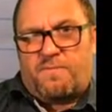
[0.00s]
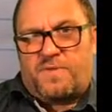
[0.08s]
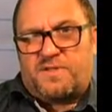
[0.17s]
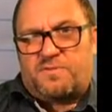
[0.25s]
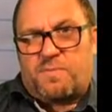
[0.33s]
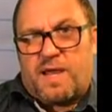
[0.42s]

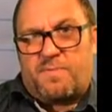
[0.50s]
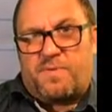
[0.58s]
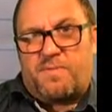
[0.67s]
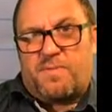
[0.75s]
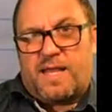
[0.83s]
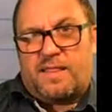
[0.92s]
This might
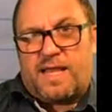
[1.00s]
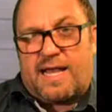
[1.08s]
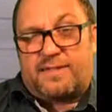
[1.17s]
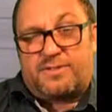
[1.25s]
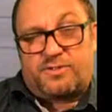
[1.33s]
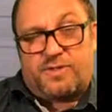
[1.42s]
be my
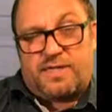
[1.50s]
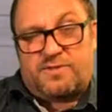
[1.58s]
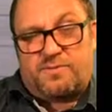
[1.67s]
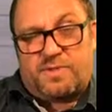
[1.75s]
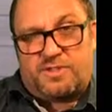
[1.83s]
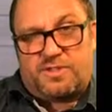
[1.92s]
last
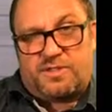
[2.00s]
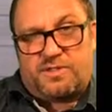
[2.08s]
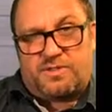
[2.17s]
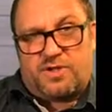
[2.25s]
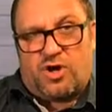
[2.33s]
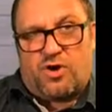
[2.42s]
transmission.
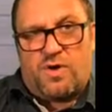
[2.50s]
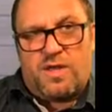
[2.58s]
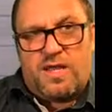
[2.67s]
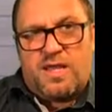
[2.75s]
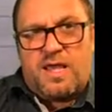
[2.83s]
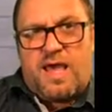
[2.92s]
So
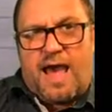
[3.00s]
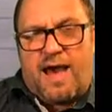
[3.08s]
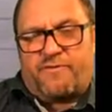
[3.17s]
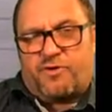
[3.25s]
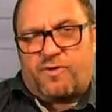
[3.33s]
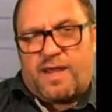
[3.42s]

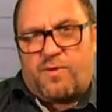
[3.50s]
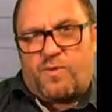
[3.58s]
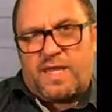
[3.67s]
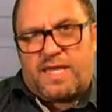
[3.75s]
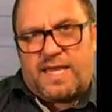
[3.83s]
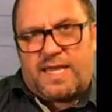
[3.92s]
have a great
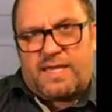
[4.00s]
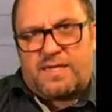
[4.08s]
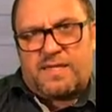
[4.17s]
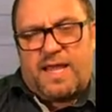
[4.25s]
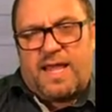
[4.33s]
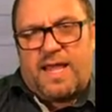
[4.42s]

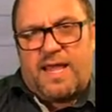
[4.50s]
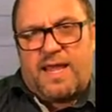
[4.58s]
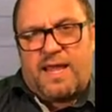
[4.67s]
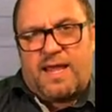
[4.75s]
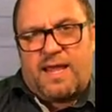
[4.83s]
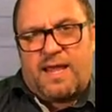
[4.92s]
weekend,
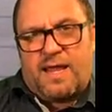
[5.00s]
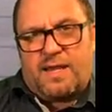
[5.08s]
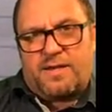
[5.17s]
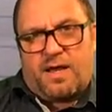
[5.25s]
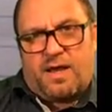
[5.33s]
and